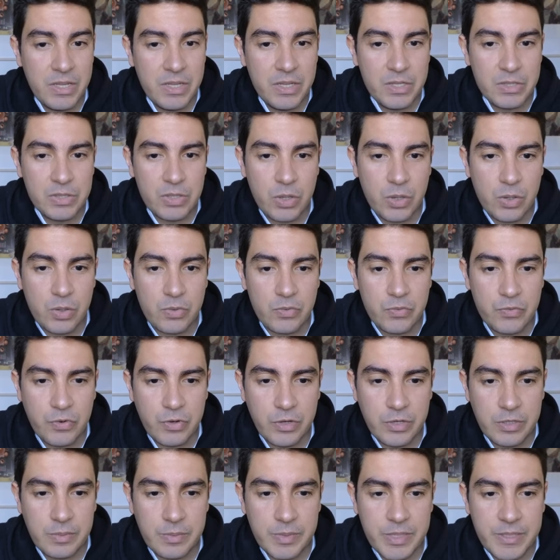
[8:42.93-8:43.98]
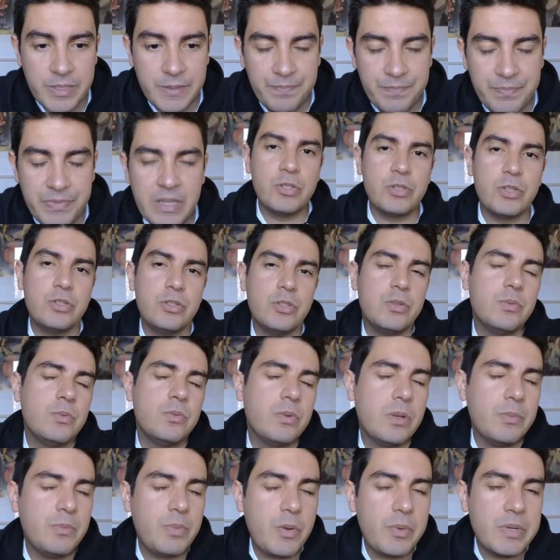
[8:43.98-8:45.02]
So confirm. You
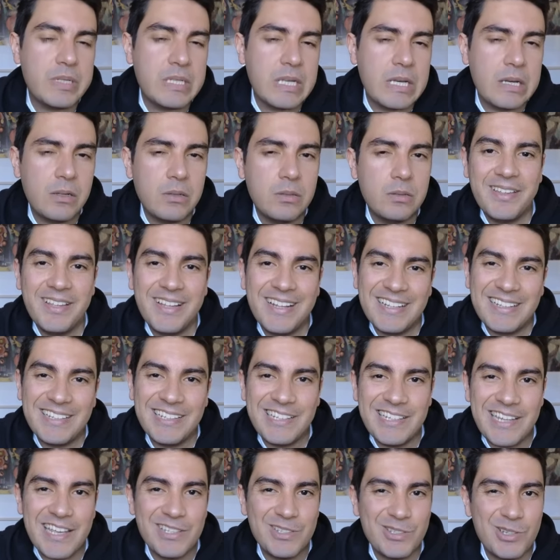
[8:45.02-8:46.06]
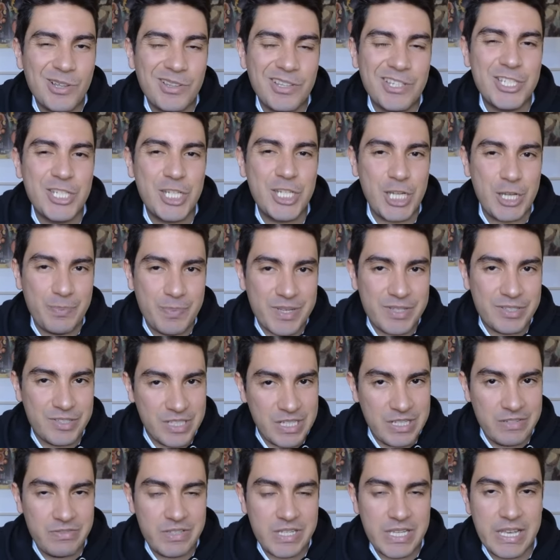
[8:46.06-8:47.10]
can probably tell Linea is not the cheapest
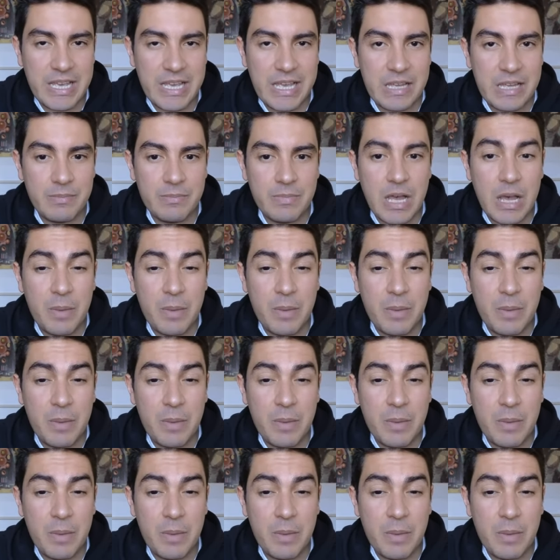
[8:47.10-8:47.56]
EVM.